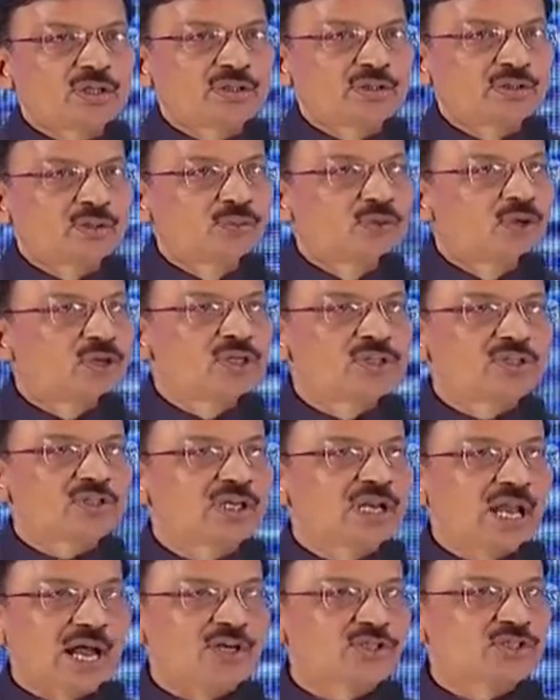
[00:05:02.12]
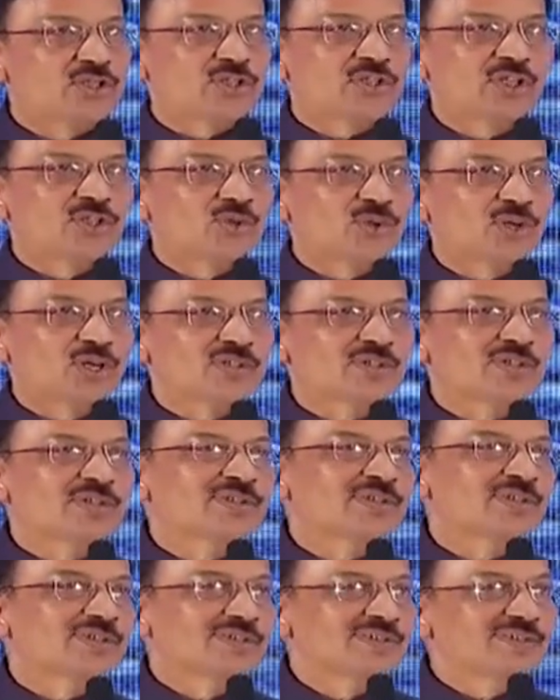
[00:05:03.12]
world's largest
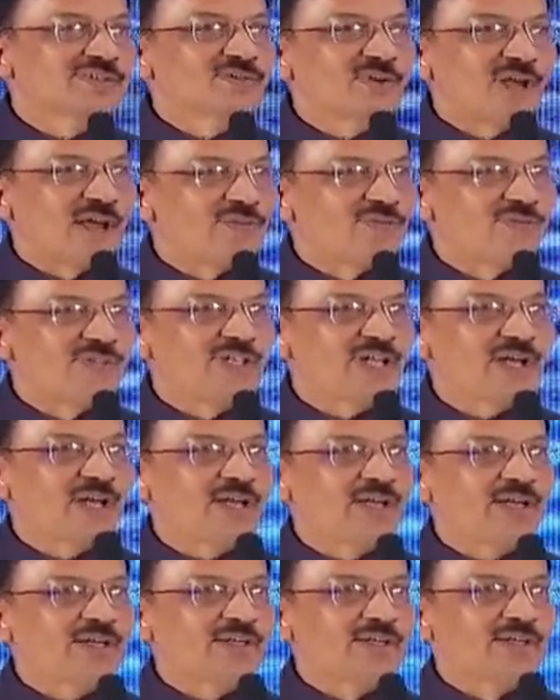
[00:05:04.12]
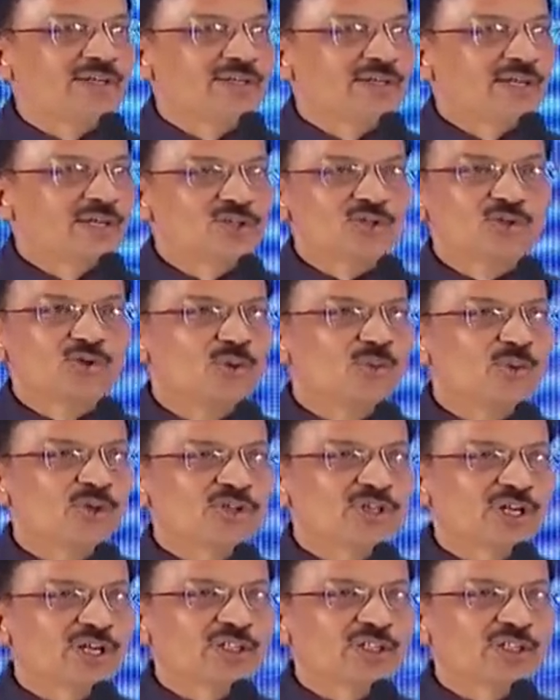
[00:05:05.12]
education FDI is no more there, the